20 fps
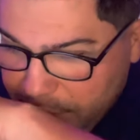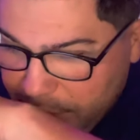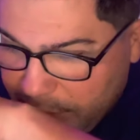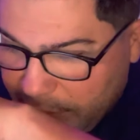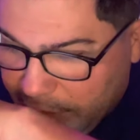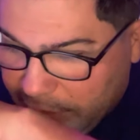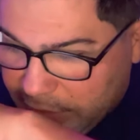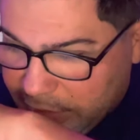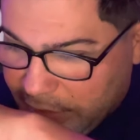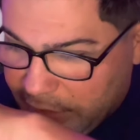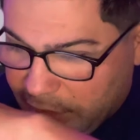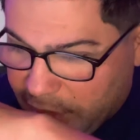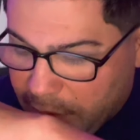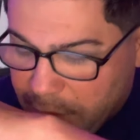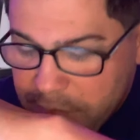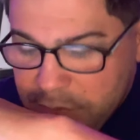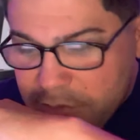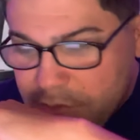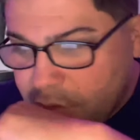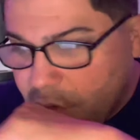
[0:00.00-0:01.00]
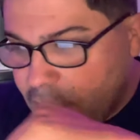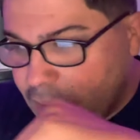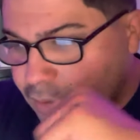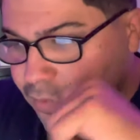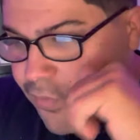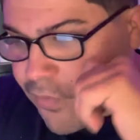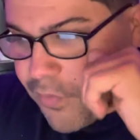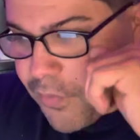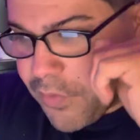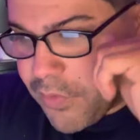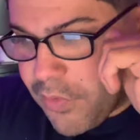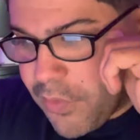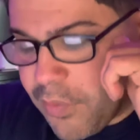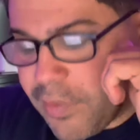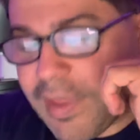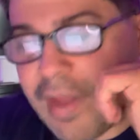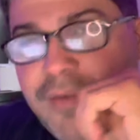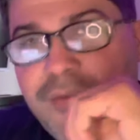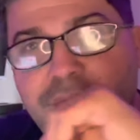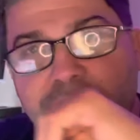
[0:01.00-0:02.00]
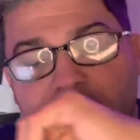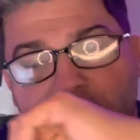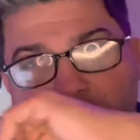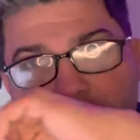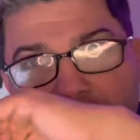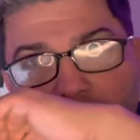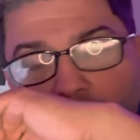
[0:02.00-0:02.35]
it comes off with that first